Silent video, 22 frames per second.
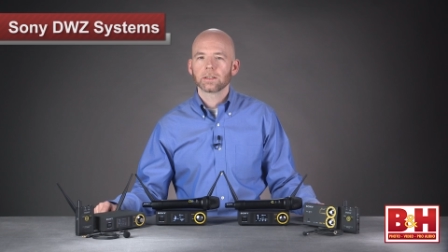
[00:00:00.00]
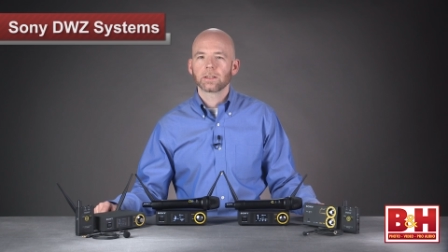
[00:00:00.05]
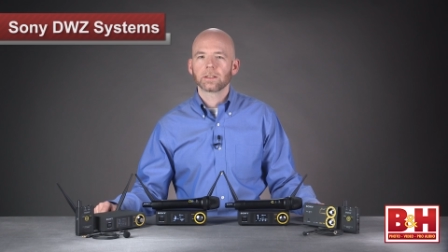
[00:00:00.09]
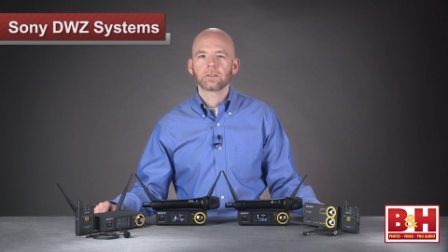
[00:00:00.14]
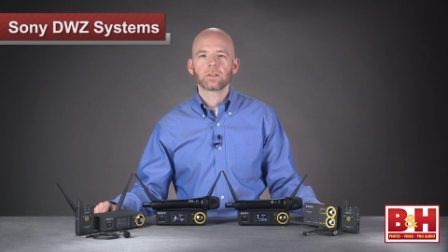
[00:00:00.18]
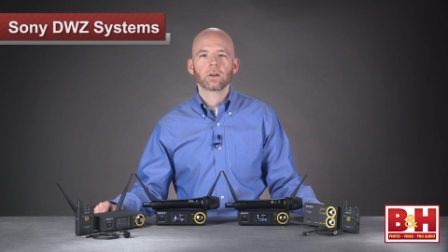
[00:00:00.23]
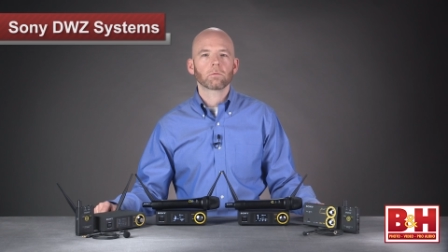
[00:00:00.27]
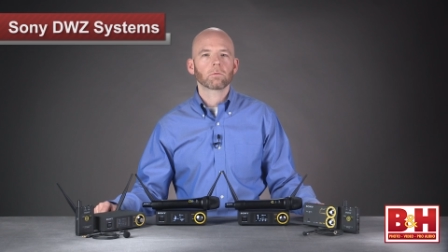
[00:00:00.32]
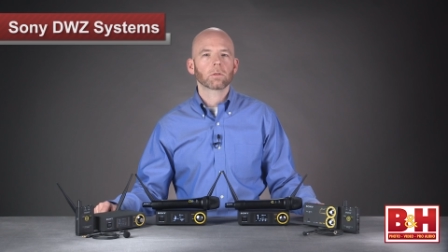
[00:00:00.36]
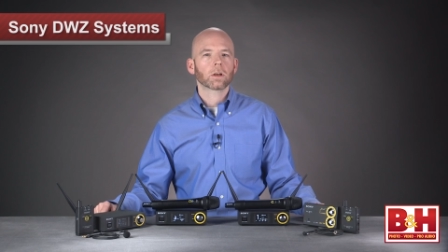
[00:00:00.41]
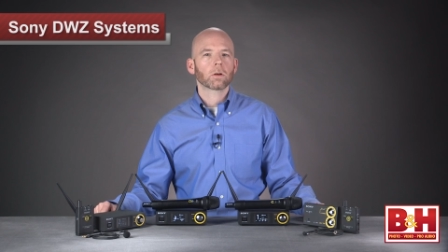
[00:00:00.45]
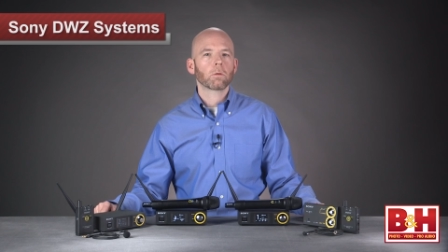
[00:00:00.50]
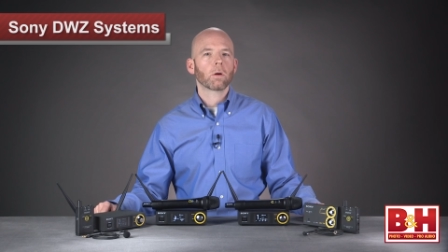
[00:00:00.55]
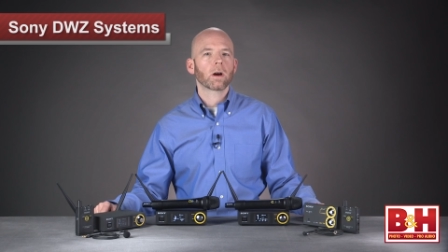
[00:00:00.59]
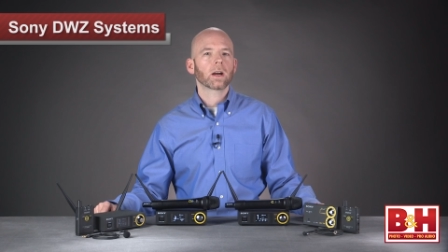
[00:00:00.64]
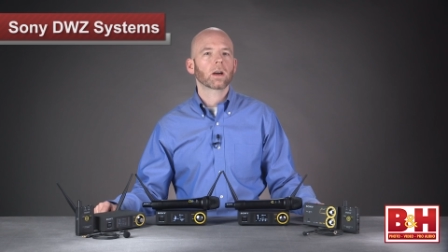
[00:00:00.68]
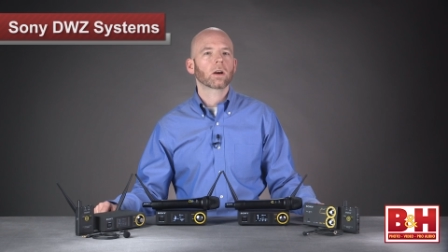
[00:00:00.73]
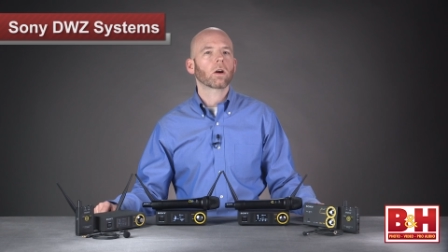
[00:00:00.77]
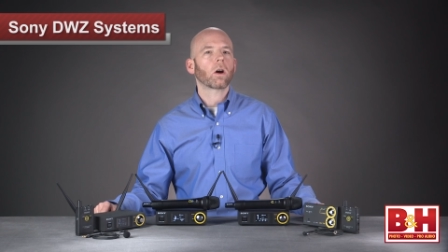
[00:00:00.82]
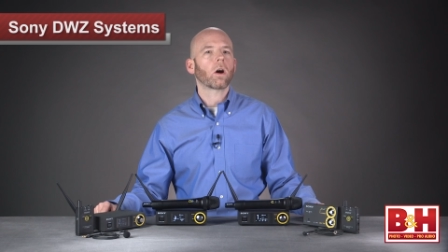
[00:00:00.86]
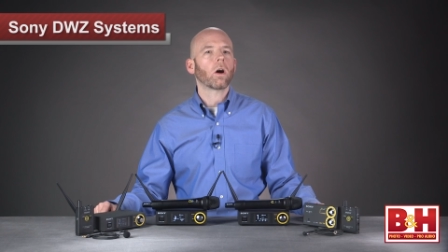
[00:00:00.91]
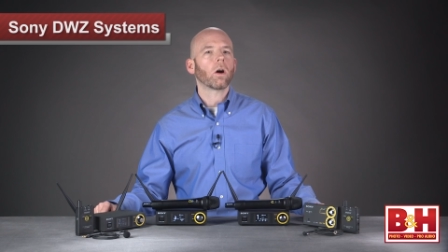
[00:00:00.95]
that don't
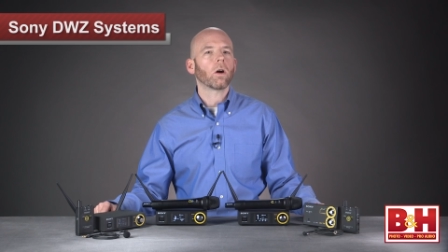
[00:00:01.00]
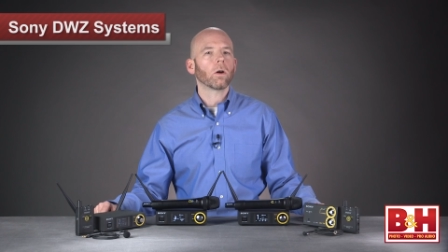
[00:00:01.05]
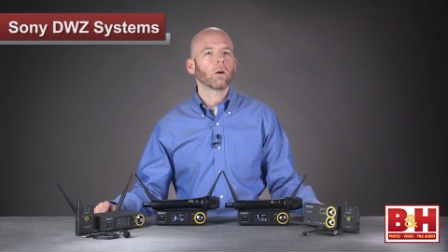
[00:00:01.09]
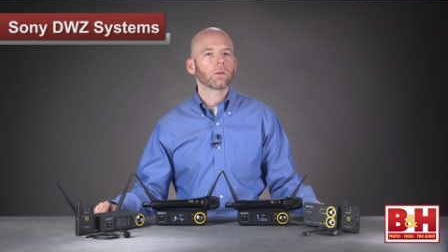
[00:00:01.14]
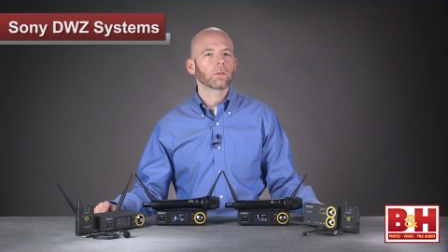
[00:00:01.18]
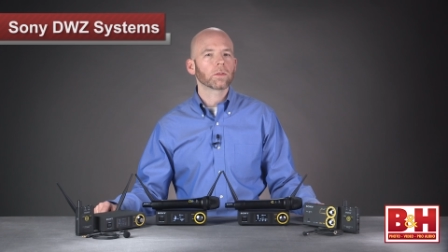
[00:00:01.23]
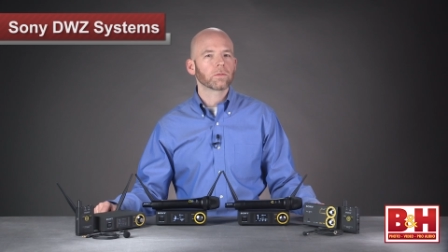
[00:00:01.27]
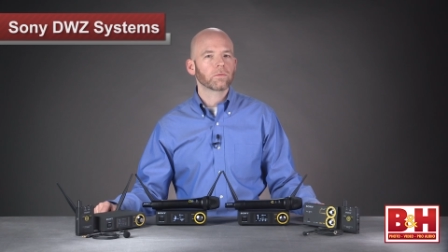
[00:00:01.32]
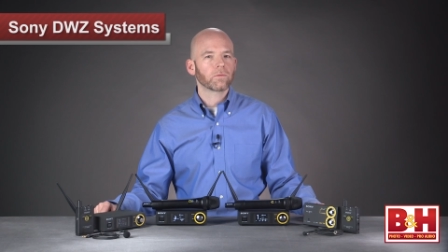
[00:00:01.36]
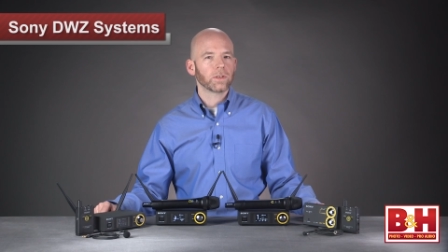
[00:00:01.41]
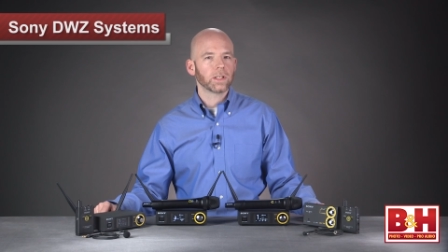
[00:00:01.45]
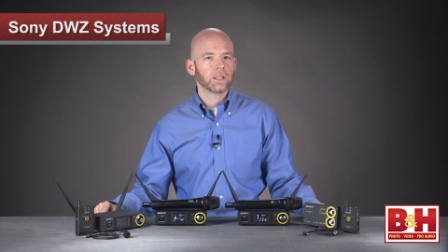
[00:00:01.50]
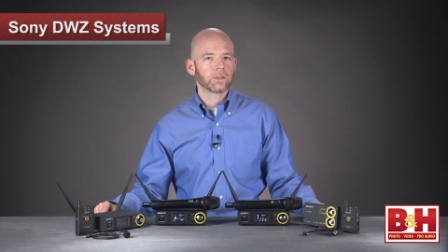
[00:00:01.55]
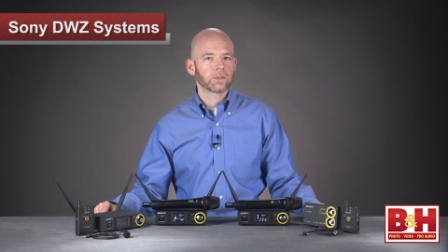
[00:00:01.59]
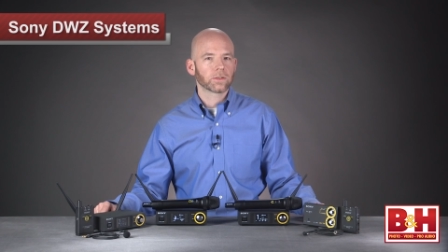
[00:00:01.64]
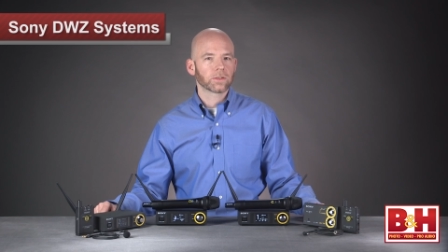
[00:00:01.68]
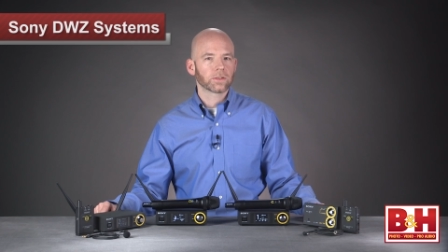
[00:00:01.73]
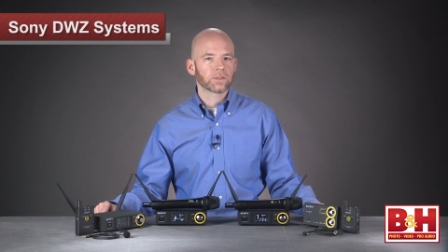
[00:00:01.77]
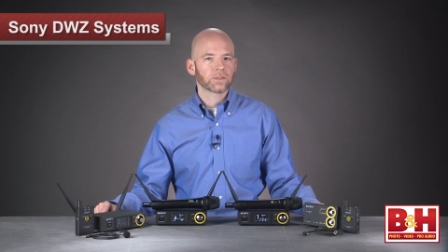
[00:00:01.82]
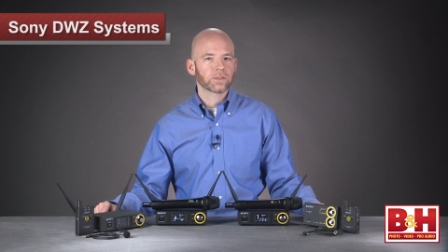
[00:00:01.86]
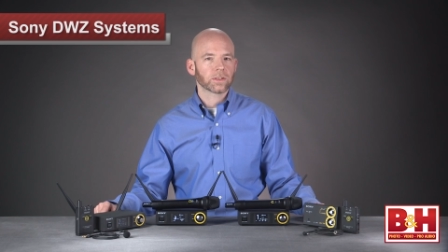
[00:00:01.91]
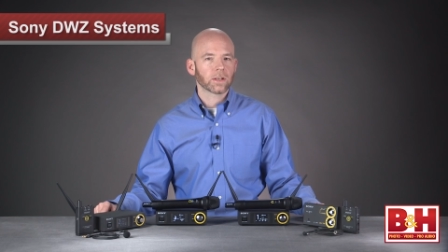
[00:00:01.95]
require all the
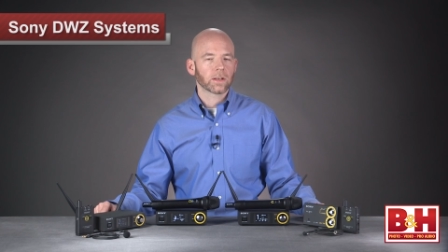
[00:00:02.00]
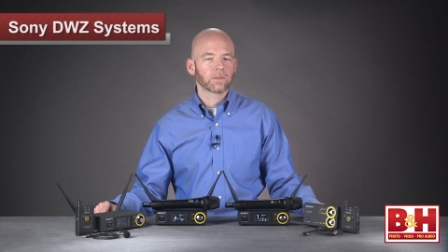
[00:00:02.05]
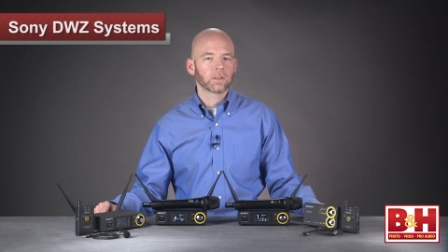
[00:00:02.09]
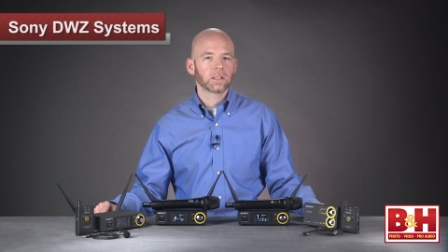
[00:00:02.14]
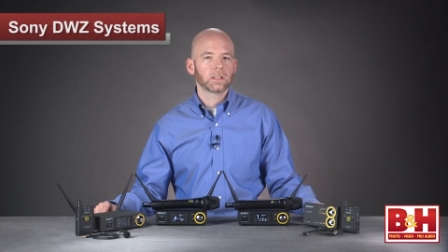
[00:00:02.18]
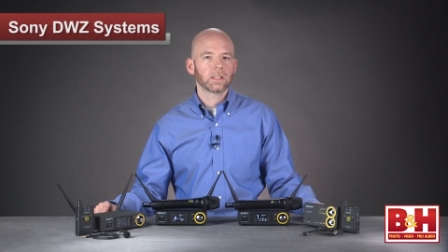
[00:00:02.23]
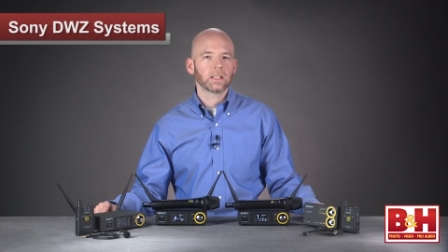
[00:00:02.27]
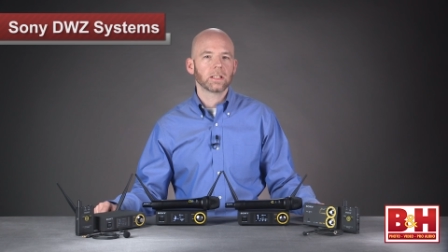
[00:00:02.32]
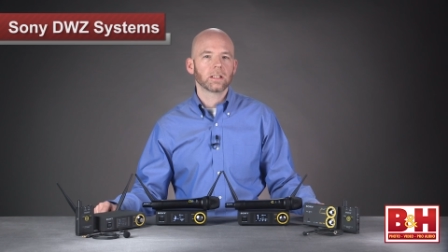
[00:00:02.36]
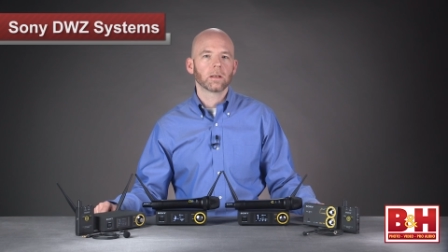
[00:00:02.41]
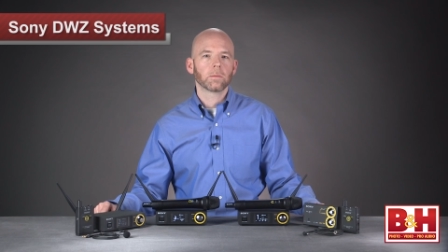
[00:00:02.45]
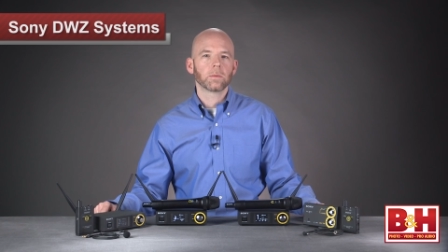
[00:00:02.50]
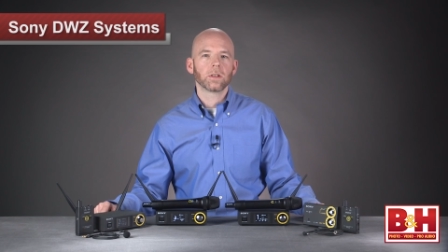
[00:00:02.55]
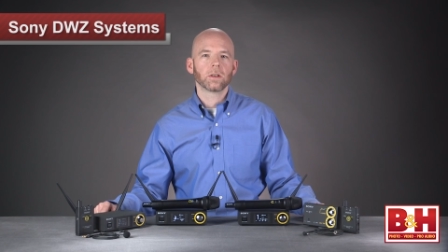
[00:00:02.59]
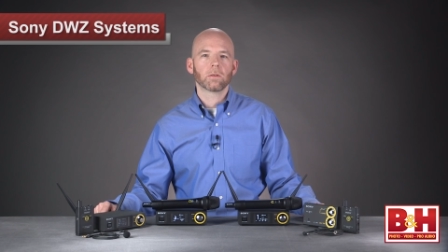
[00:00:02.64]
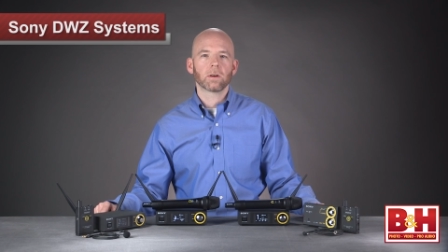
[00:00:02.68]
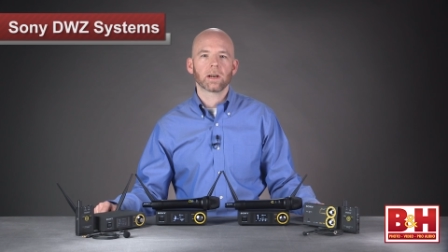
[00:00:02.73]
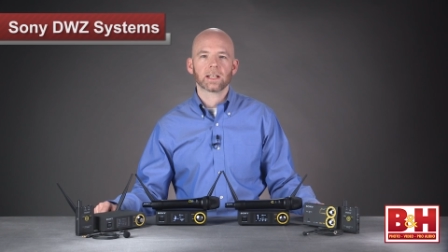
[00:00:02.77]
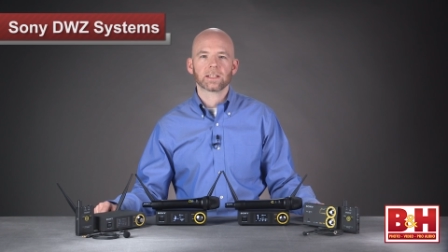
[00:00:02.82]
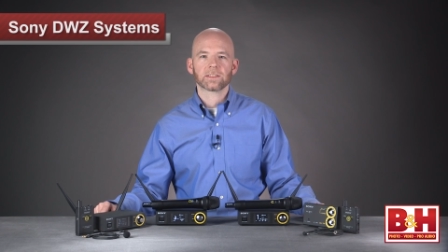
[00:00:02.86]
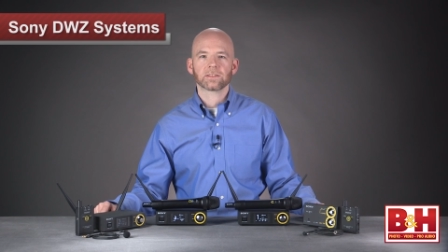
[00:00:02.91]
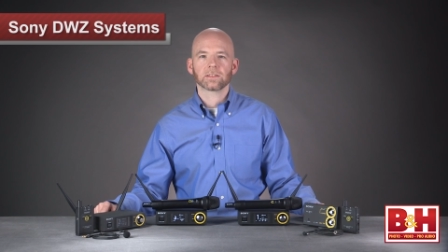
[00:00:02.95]
features of the
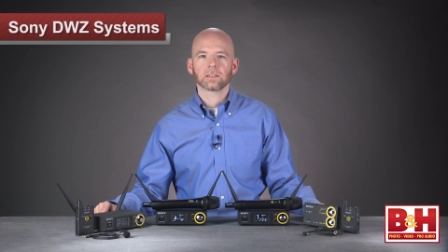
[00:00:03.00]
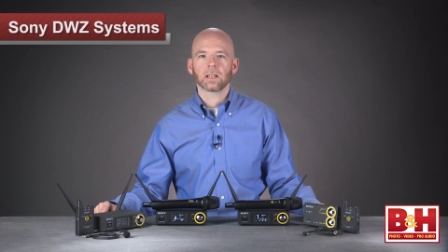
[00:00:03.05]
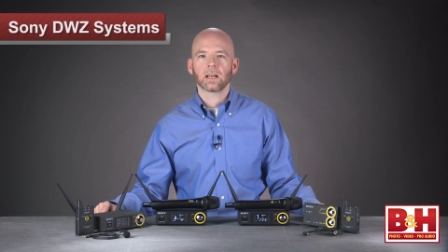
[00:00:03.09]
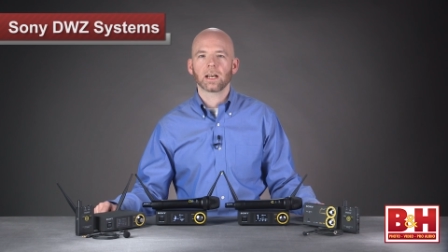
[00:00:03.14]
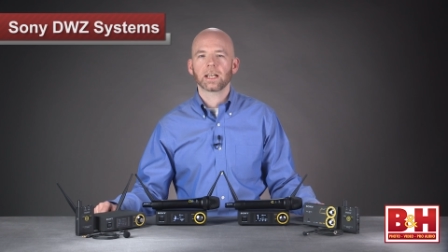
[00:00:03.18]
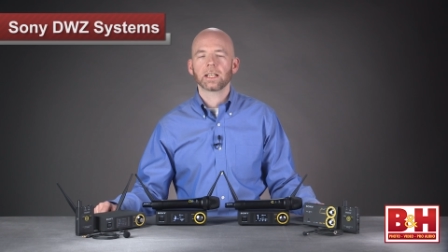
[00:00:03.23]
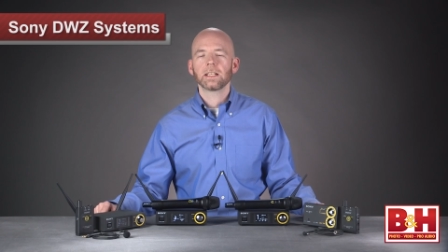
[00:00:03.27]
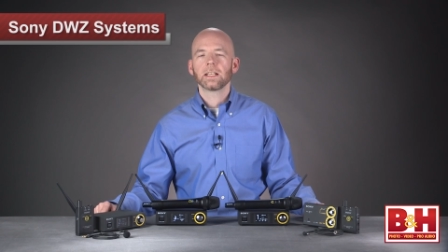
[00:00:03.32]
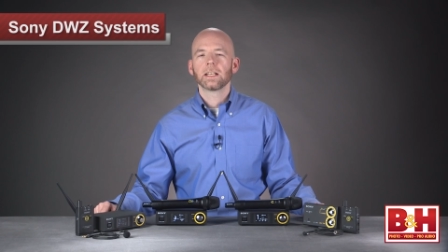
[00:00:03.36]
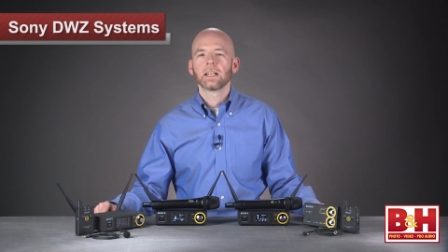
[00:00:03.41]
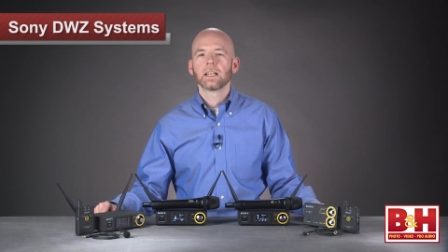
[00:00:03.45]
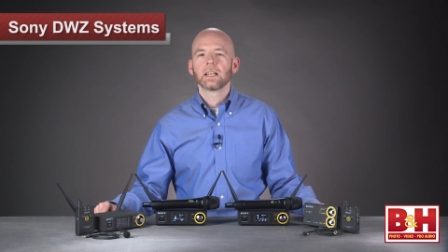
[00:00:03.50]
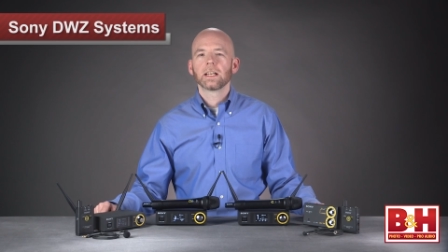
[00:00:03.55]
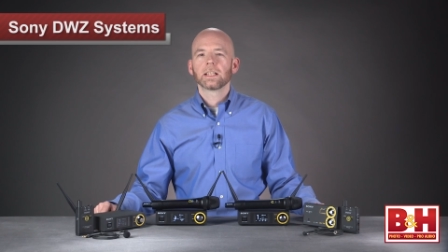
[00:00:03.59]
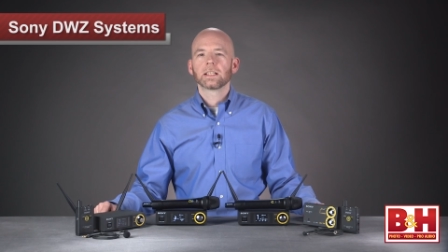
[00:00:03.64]
DWX line,